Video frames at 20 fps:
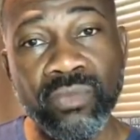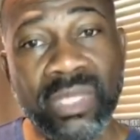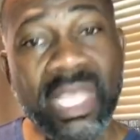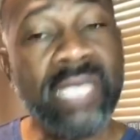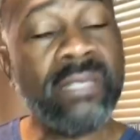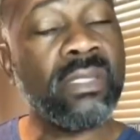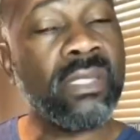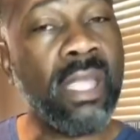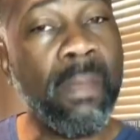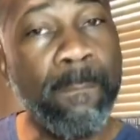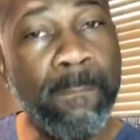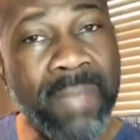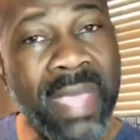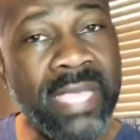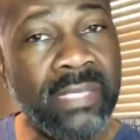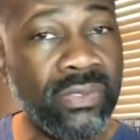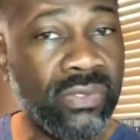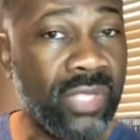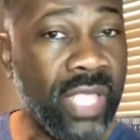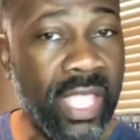That's the
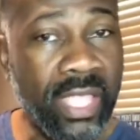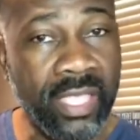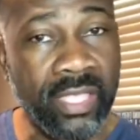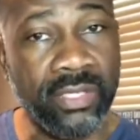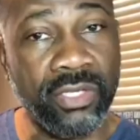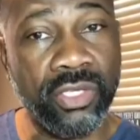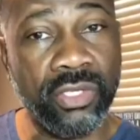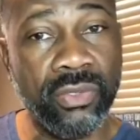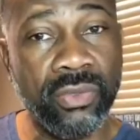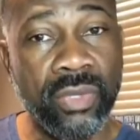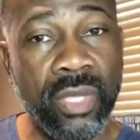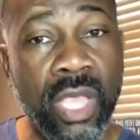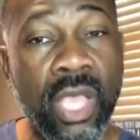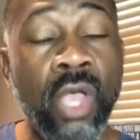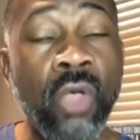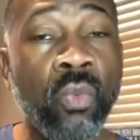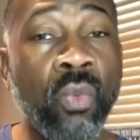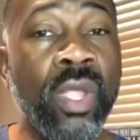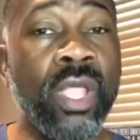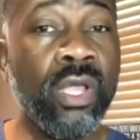best they can do.
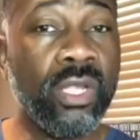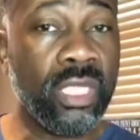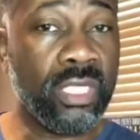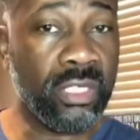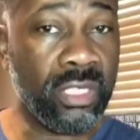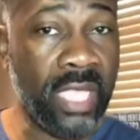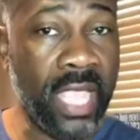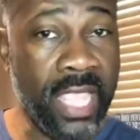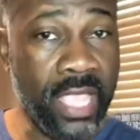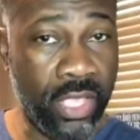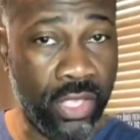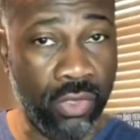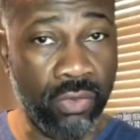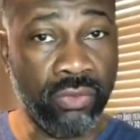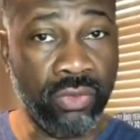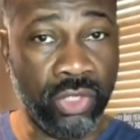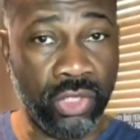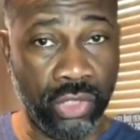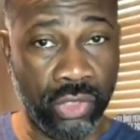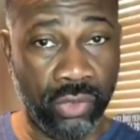We're going to take
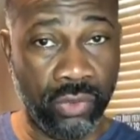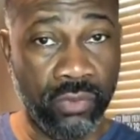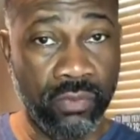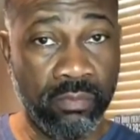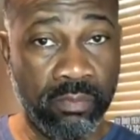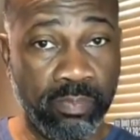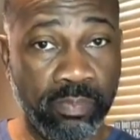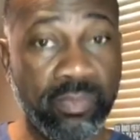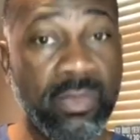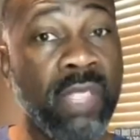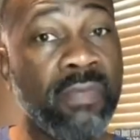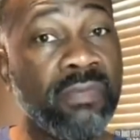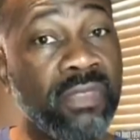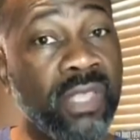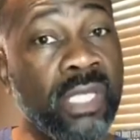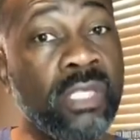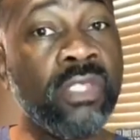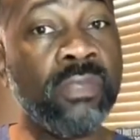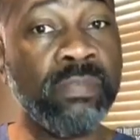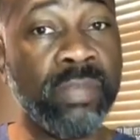you to
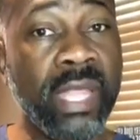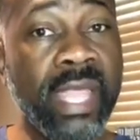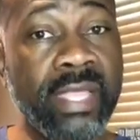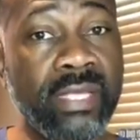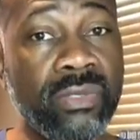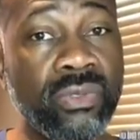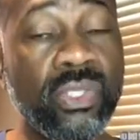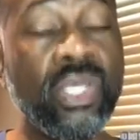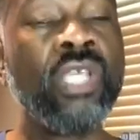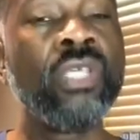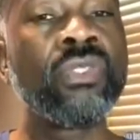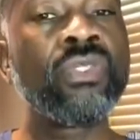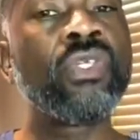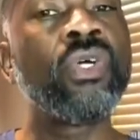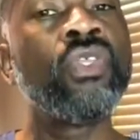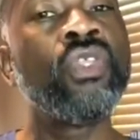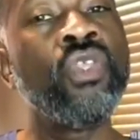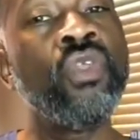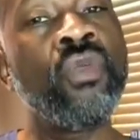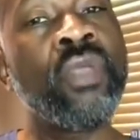this place
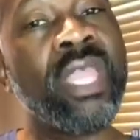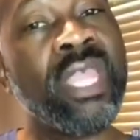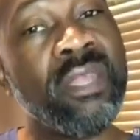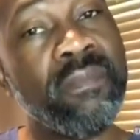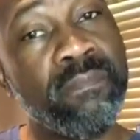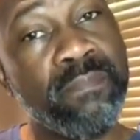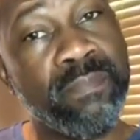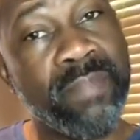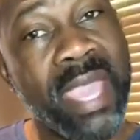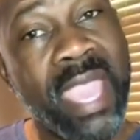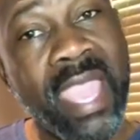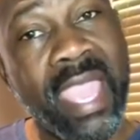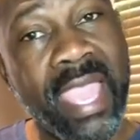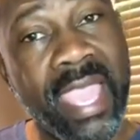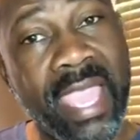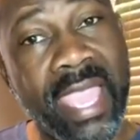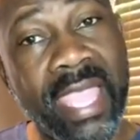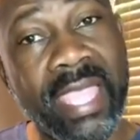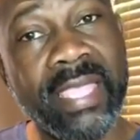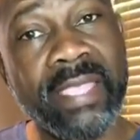so you can
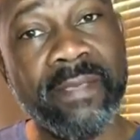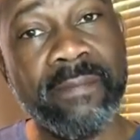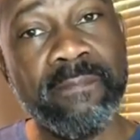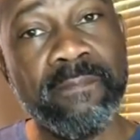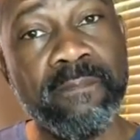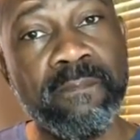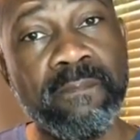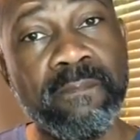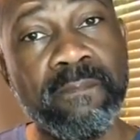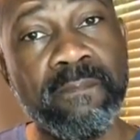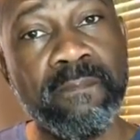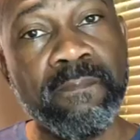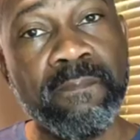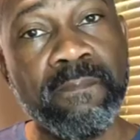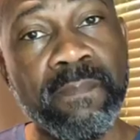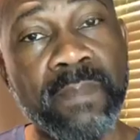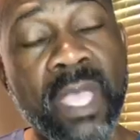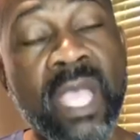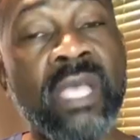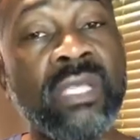beg
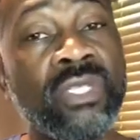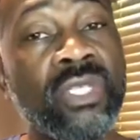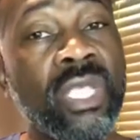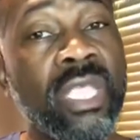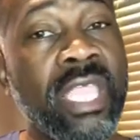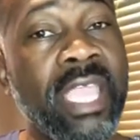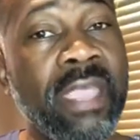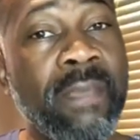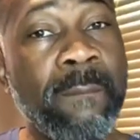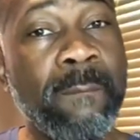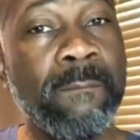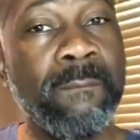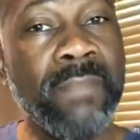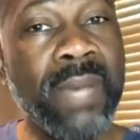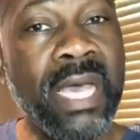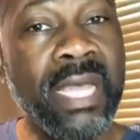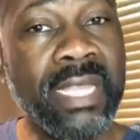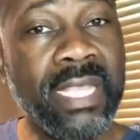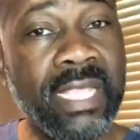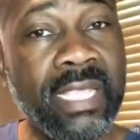to get
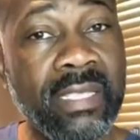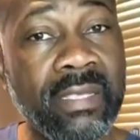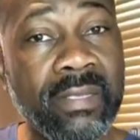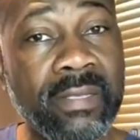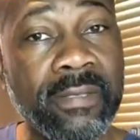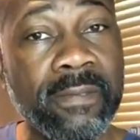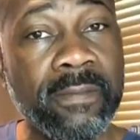money